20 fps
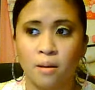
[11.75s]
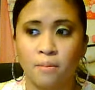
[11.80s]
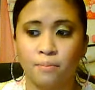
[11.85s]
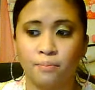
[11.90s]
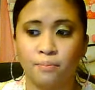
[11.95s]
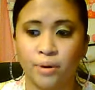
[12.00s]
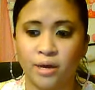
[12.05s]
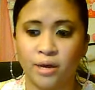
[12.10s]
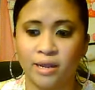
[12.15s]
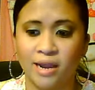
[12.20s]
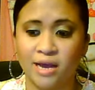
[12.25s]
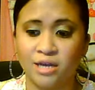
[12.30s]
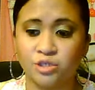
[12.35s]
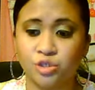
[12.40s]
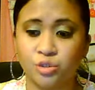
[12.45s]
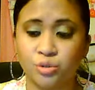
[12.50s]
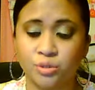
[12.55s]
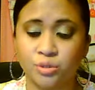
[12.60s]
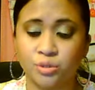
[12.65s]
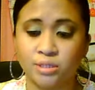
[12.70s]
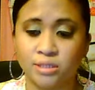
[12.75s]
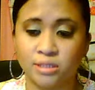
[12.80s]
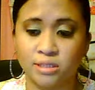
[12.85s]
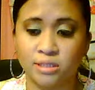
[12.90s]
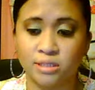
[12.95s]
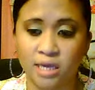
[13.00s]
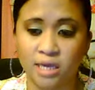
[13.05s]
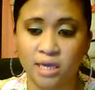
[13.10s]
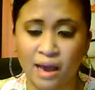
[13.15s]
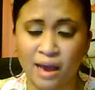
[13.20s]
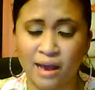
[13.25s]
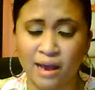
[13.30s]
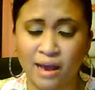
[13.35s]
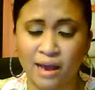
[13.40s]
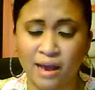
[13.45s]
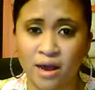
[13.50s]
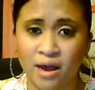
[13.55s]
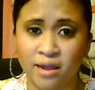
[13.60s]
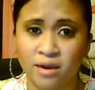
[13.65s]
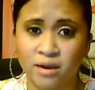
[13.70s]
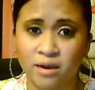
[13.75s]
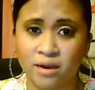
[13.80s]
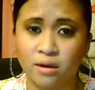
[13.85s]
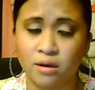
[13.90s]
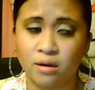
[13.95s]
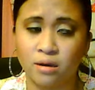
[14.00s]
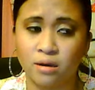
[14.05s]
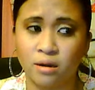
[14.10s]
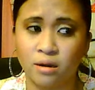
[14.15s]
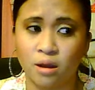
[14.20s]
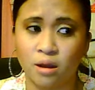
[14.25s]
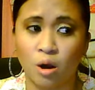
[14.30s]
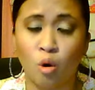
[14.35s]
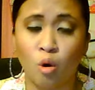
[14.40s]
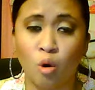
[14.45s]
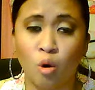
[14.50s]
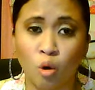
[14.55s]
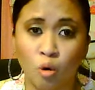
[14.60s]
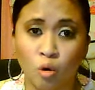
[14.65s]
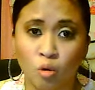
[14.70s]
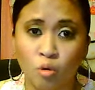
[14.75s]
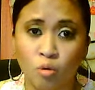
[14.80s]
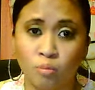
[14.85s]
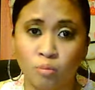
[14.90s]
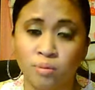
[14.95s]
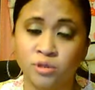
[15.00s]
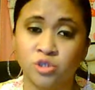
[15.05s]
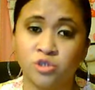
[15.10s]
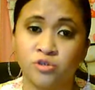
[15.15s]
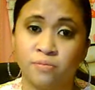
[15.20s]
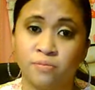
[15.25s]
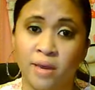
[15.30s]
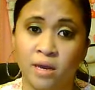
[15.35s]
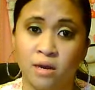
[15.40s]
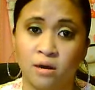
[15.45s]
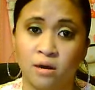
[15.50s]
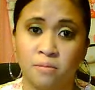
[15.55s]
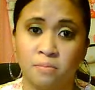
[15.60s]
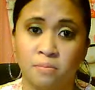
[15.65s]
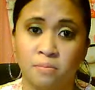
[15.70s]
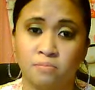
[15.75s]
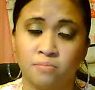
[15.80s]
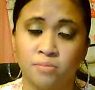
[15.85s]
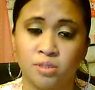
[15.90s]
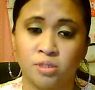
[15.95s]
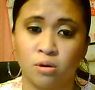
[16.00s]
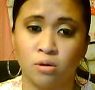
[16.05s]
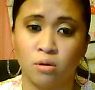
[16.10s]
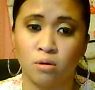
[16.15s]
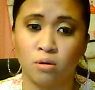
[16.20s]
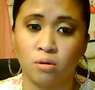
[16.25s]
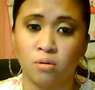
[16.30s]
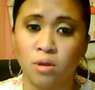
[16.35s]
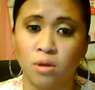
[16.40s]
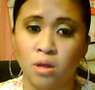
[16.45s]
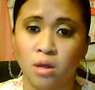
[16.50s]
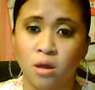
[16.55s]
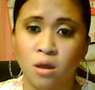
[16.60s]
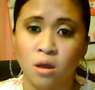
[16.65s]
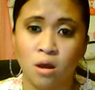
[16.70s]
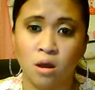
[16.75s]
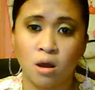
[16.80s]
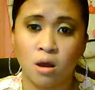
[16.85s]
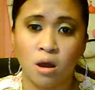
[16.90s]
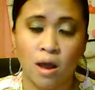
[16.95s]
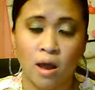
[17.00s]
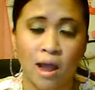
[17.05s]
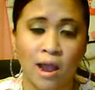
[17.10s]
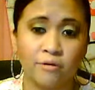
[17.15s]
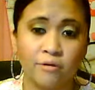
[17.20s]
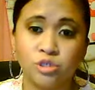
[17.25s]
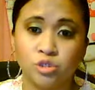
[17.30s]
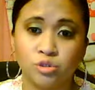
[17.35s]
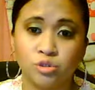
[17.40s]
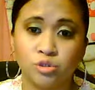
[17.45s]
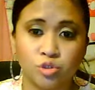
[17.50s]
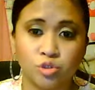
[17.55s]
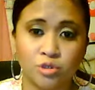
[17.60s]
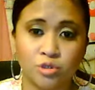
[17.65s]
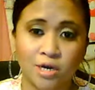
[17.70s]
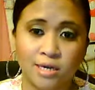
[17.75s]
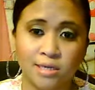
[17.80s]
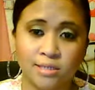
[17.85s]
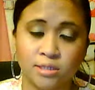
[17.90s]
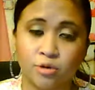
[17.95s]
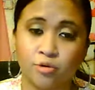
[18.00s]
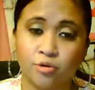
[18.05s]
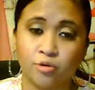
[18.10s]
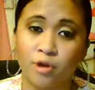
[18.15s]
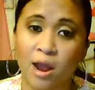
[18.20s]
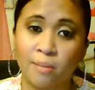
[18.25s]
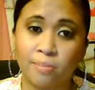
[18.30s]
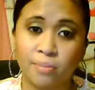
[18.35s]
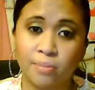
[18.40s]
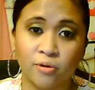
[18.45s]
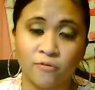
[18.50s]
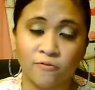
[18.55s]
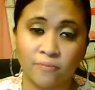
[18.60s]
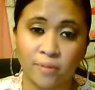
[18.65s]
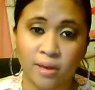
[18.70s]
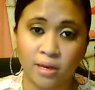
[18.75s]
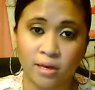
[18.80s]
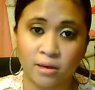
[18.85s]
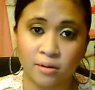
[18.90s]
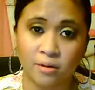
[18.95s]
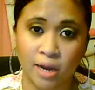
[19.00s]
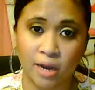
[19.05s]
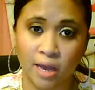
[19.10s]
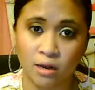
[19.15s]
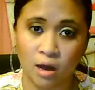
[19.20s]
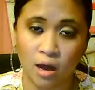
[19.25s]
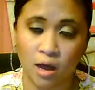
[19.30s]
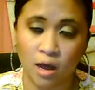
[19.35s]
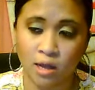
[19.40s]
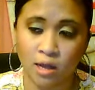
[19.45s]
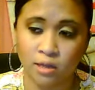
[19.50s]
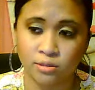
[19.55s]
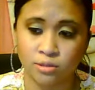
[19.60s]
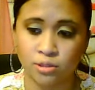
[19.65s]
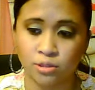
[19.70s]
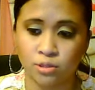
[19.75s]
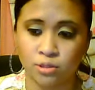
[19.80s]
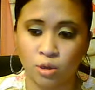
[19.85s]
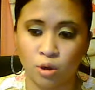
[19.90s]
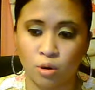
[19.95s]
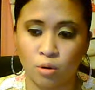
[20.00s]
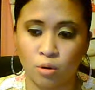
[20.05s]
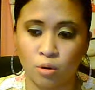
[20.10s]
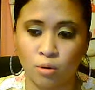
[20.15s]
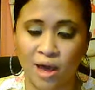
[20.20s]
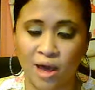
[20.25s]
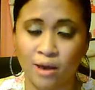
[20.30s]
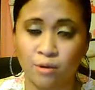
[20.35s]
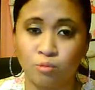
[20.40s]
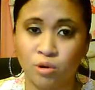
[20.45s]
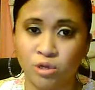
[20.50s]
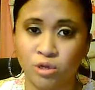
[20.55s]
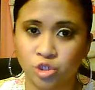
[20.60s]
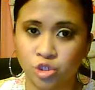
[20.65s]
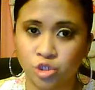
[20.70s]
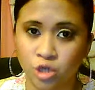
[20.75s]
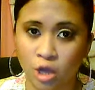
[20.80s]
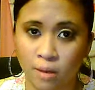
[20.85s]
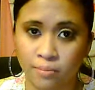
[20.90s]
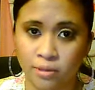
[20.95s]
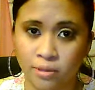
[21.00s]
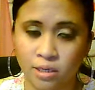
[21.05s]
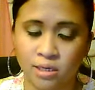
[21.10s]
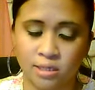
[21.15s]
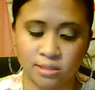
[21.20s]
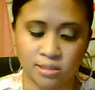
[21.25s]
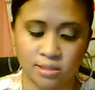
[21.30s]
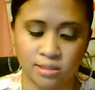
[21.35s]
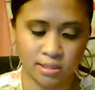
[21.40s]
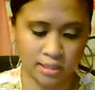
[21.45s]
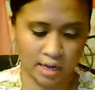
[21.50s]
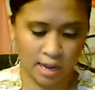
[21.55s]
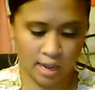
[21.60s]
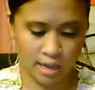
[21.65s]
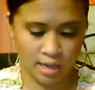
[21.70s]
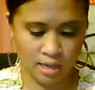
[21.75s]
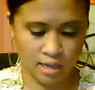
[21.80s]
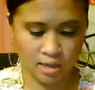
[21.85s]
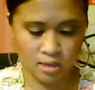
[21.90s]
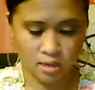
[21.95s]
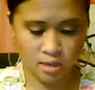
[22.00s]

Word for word: But as you see, I got a whole bunch of makeup. So I already showed you guys the crap load of makeup that I got, so I went shopping again today.